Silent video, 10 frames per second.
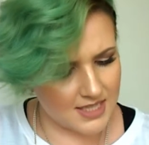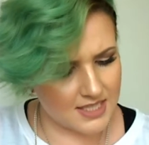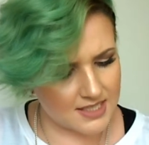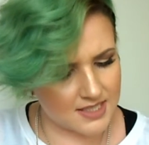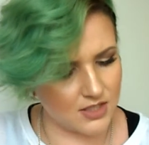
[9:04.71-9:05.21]

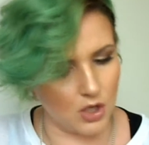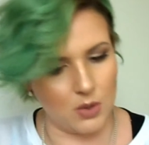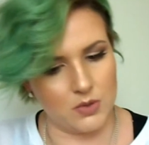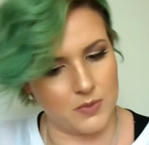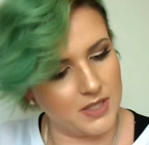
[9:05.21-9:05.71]
then there's this
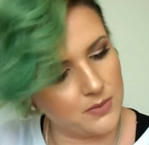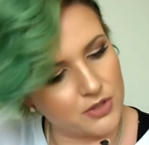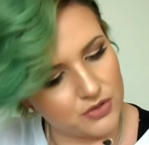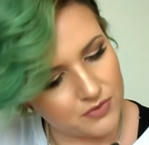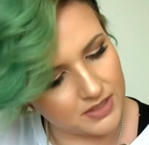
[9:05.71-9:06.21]
gold
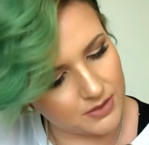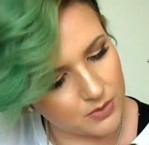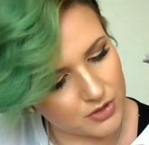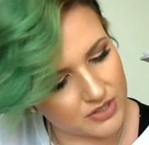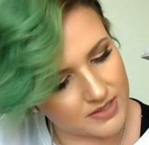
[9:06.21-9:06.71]
one, which is
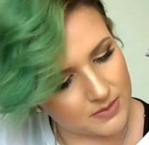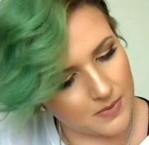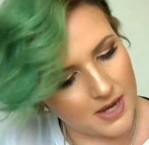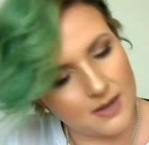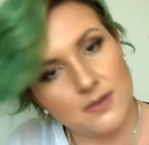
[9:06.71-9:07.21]
really gorgeous
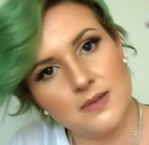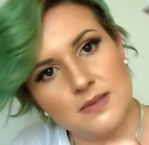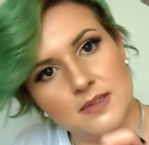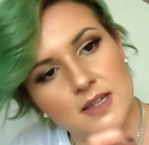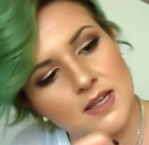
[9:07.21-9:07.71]
as well.